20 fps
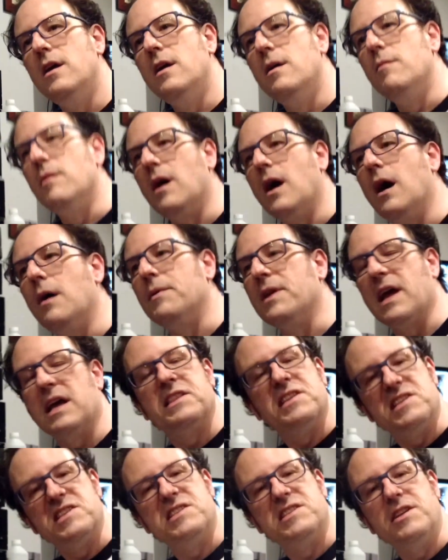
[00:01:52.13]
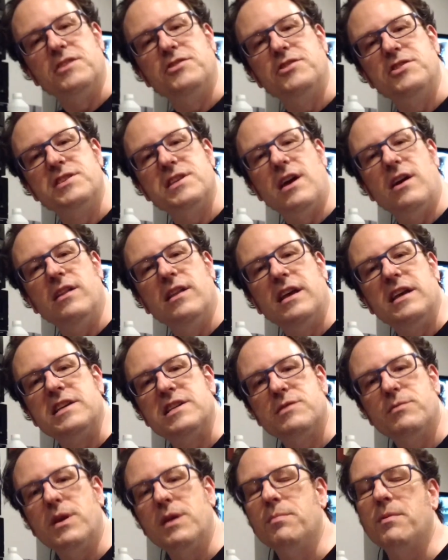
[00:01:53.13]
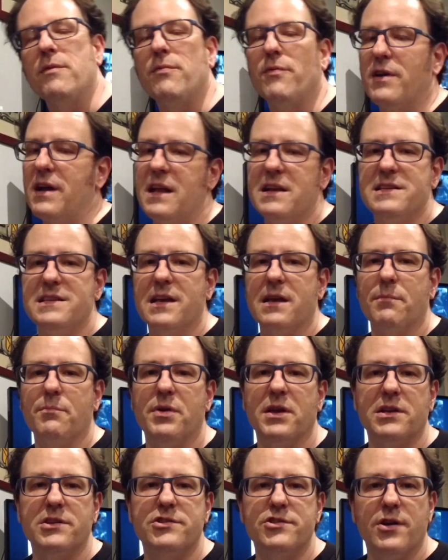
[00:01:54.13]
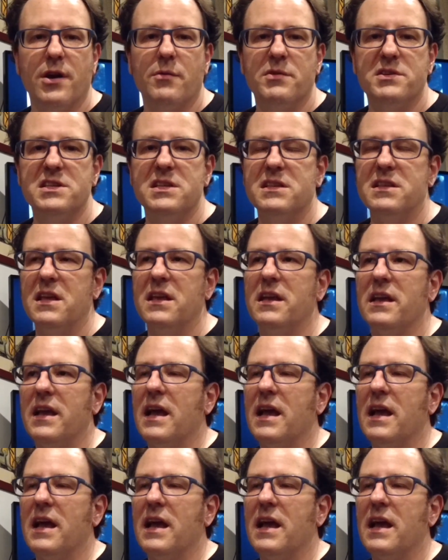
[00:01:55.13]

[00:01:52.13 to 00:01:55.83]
And I got the stitches out last week, but I forgot to take a picture. I wasn't thinking.